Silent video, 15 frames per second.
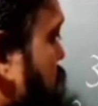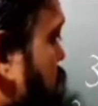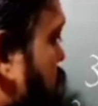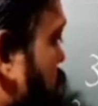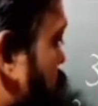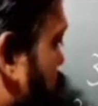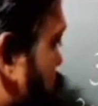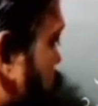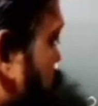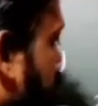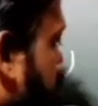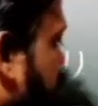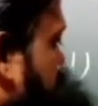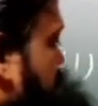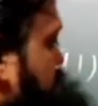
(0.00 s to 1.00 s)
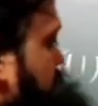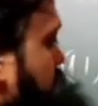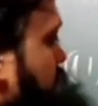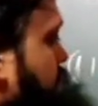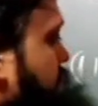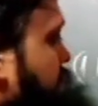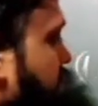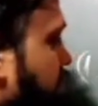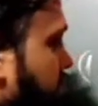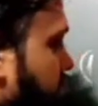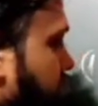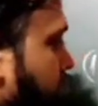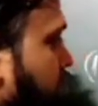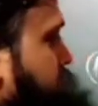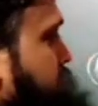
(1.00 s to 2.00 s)
now I have taken 3 pi r
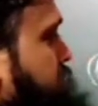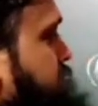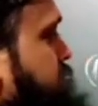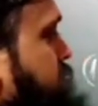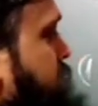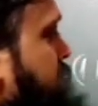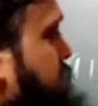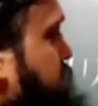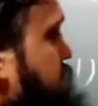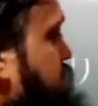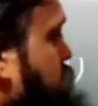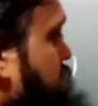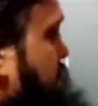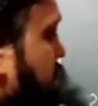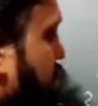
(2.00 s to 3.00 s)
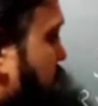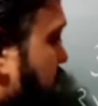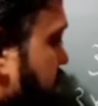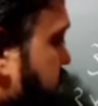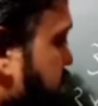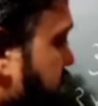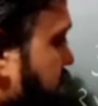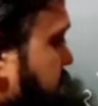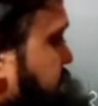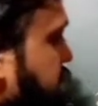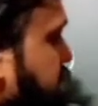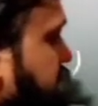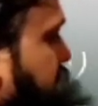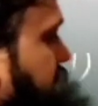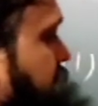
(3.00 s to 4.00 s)
common, so here is only r is left,
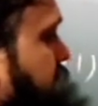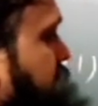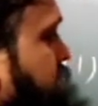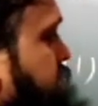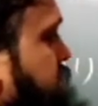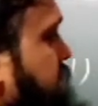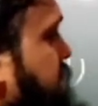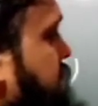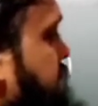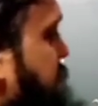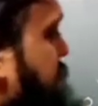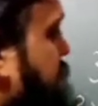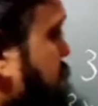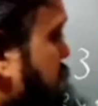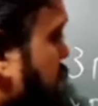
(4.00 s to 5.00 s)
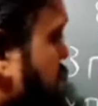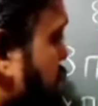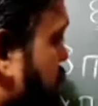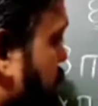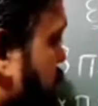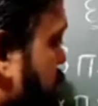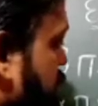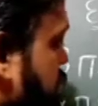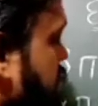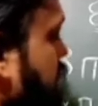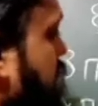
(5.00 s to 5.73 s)
and also in the second term minus,